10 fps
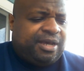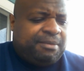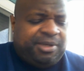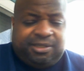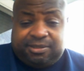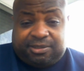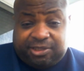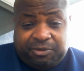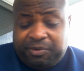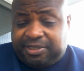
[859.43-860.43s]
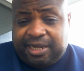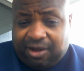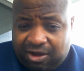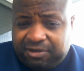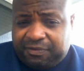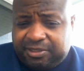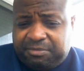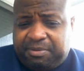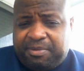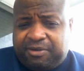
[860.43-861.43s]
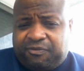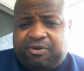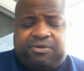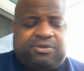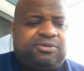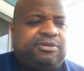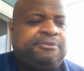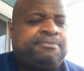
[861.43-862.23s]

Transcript: I mean, shouldn't we take all of this to be metaphorical?